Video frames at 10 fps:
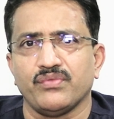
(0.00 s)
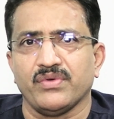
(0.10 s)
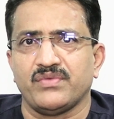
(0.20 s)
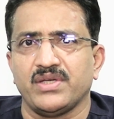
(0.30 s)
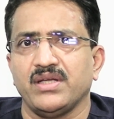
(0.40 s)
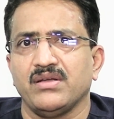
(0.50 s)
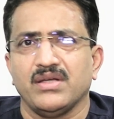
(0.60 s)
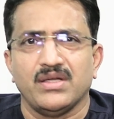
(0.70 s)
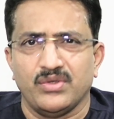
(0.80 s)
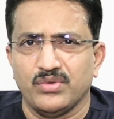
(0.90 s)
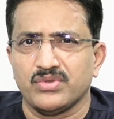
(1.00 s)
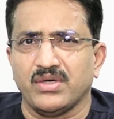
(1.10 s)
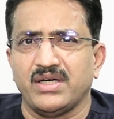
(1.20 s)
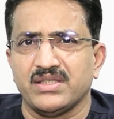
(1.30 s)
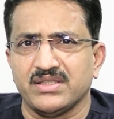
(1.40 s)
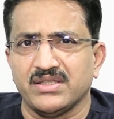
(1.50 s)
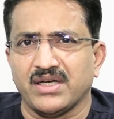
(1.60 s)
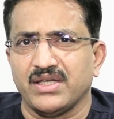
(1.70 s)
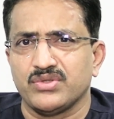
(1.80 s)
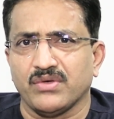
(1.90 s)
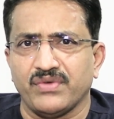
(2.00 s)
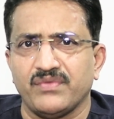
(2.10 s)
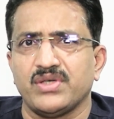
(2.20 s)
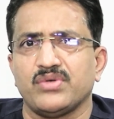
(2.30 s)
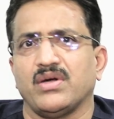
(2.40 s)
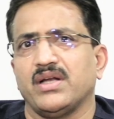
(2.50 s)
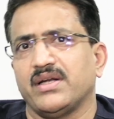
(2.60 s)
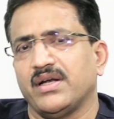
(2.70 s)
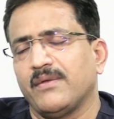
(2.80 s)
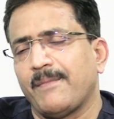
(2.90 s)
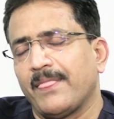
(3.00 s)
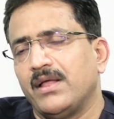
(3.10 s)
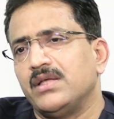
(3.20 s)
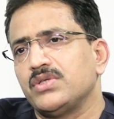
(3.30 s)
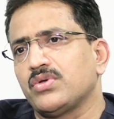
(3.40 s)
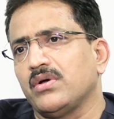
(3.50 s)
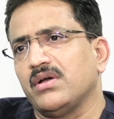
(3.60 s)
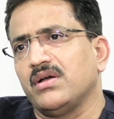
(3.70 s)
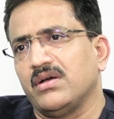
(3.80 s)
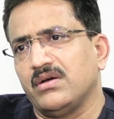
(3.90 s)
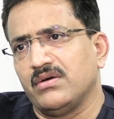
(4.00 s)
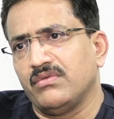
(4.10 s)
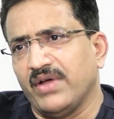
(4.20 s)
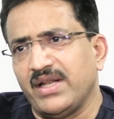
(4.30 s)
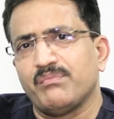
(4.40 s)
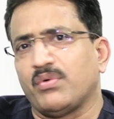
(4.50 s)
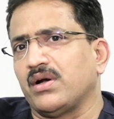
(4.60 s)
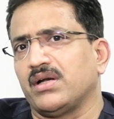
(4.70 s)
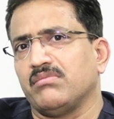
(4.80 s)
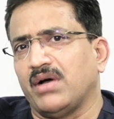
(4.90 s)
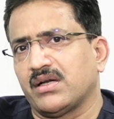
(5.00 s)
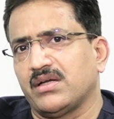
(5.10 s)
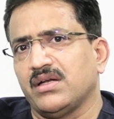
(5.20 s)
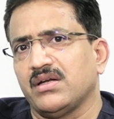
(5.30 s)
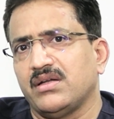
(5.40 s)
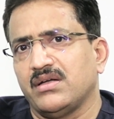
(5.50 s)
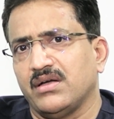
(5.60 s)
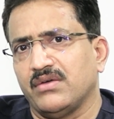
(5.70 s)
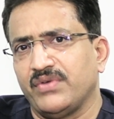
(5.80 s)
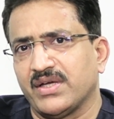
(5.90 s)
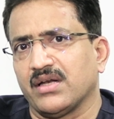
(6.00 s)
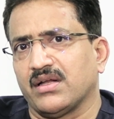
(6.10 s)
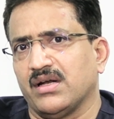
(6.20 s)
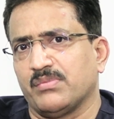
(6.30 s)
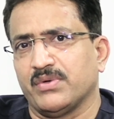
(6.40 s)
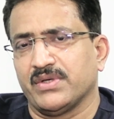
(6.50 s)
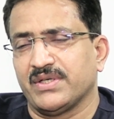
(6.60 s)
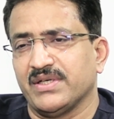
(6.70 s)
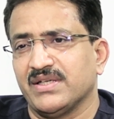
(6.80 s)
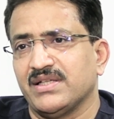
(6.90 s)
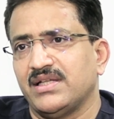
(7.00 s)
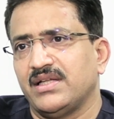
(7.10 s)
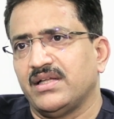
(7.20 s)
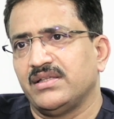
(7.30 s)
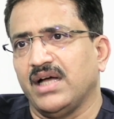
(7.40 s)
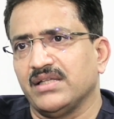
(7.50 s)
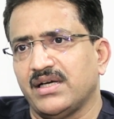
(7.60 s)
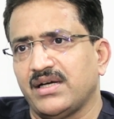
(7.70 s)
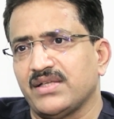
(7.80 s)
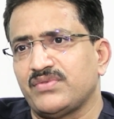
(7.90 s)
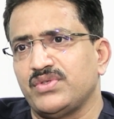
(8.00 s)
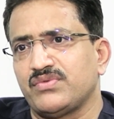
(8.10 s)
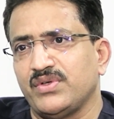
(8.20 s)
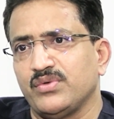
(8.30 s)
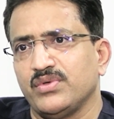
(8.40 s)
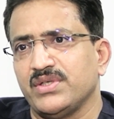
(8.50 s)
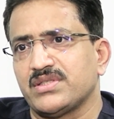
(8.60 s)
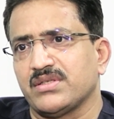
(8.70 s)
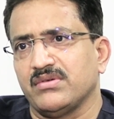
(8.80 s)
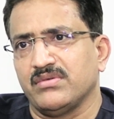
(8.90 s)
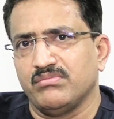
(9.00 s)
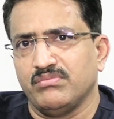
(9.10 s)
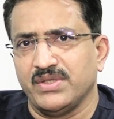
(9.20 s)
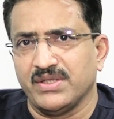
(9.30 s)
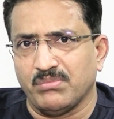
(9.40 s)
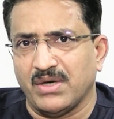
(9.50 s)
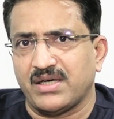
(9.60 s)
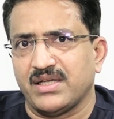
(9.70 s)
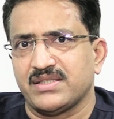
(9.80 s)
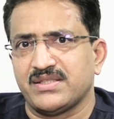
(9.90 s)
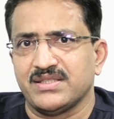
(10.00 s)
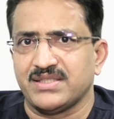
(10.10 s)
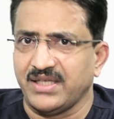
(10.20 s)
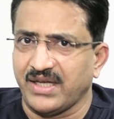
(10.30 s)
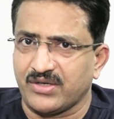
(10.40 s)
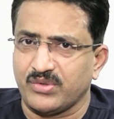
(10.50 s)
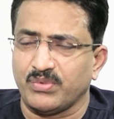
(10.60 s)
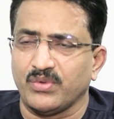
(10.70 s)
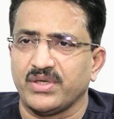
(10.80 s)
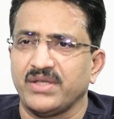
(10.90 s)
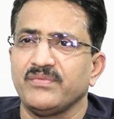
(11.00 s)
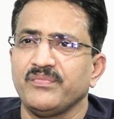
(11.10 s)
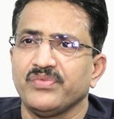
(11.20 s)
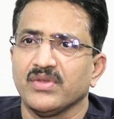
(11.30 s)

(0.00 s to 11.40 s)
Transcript: 250, usually it is in the range of 50 to 100. So very important marker, fecal calprotectin. The other test which we do is in the blood test is C-reactive protein.